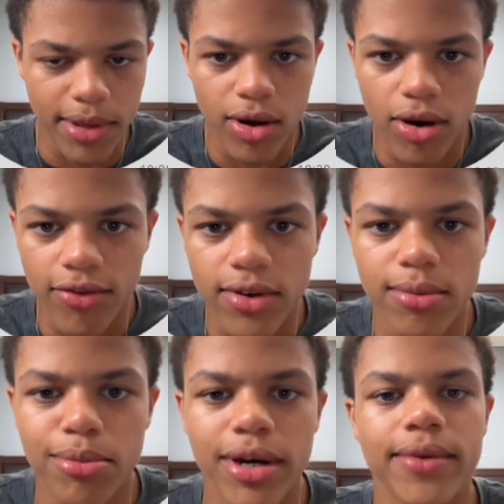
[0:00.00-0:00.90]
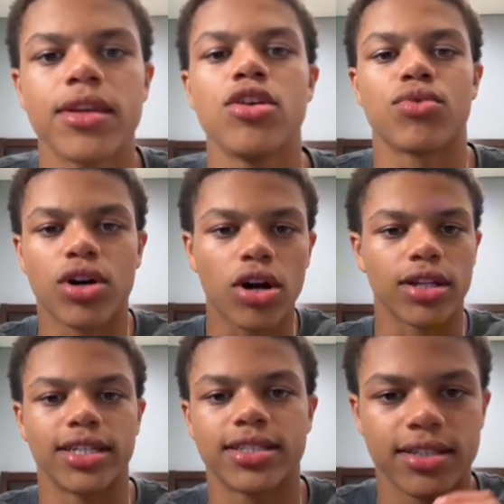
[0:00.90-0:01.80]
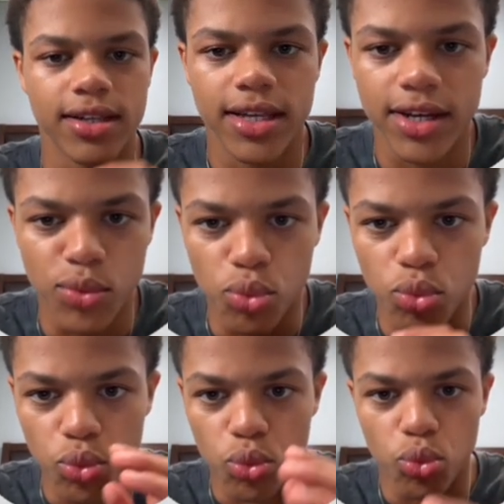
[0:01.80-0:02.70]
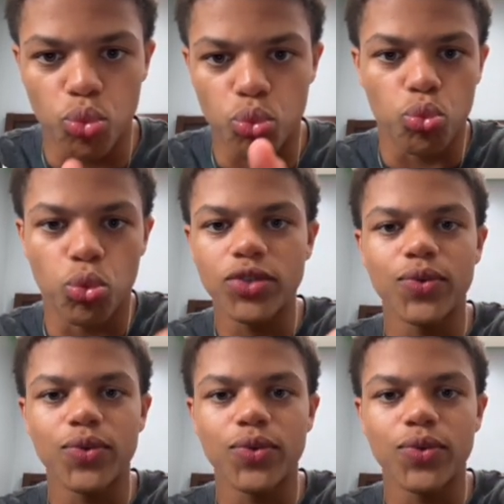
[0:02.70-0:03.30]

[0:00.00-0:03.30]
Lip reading: off, but regardless, what do we